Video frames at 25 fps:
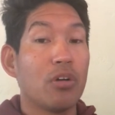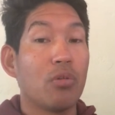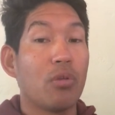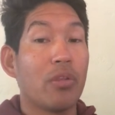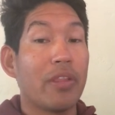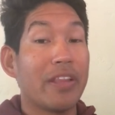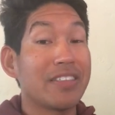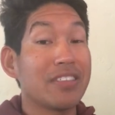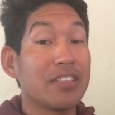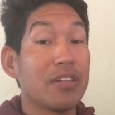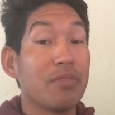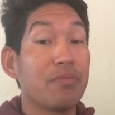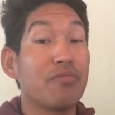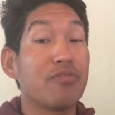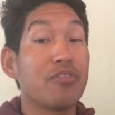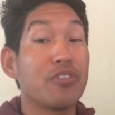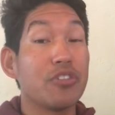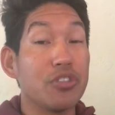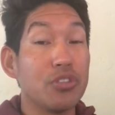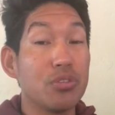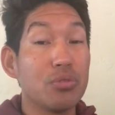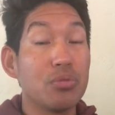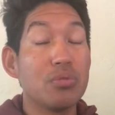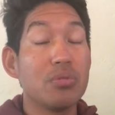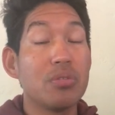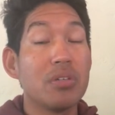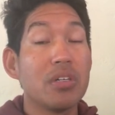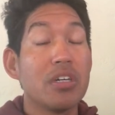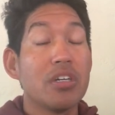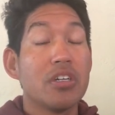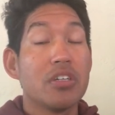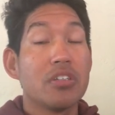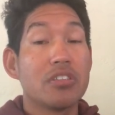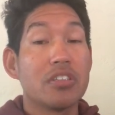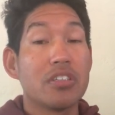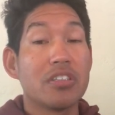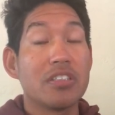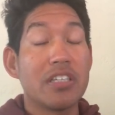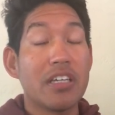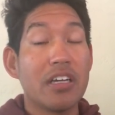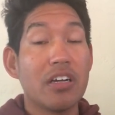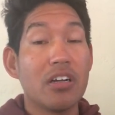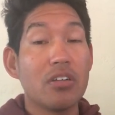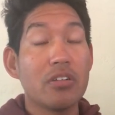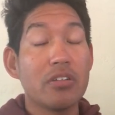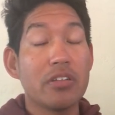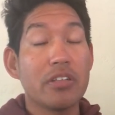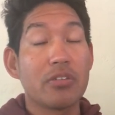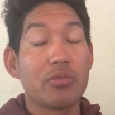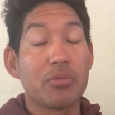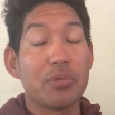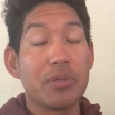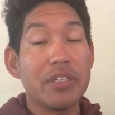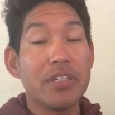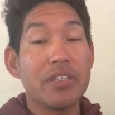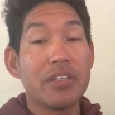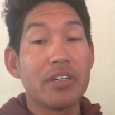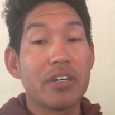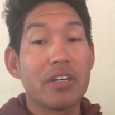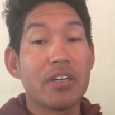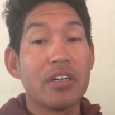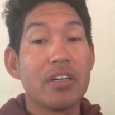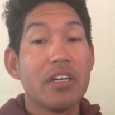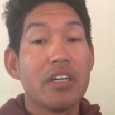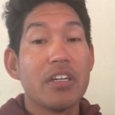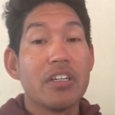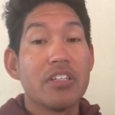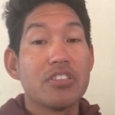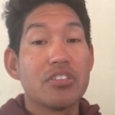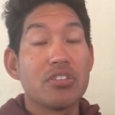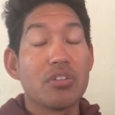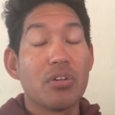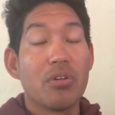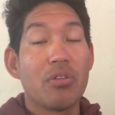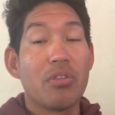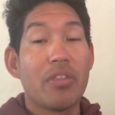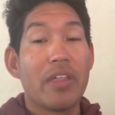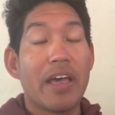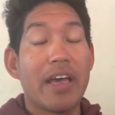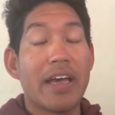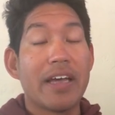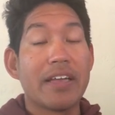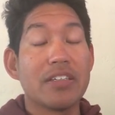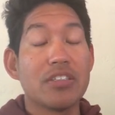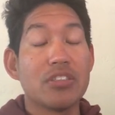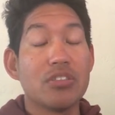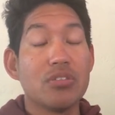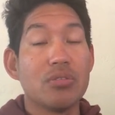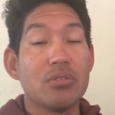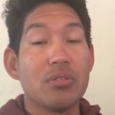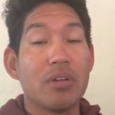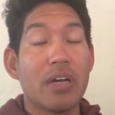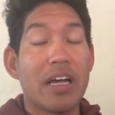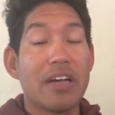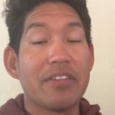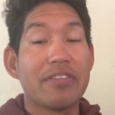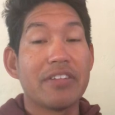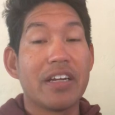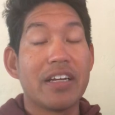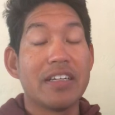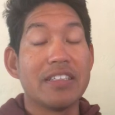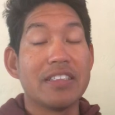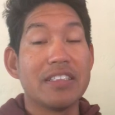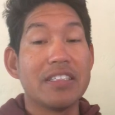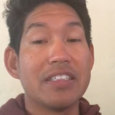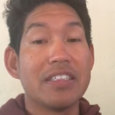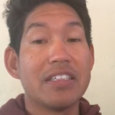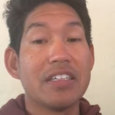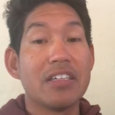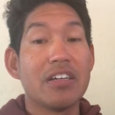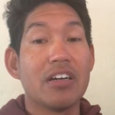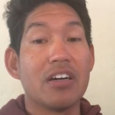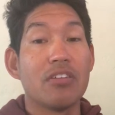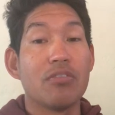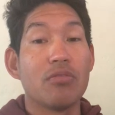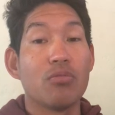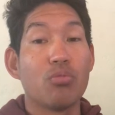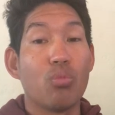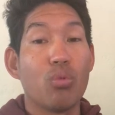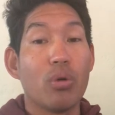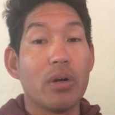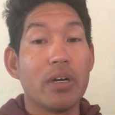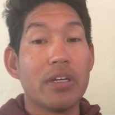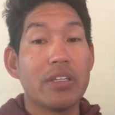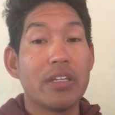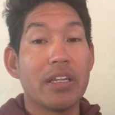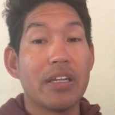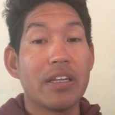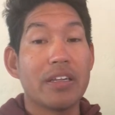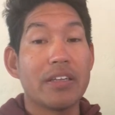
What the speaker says: Well, that's up for you to tell the reader so that you have an idea of what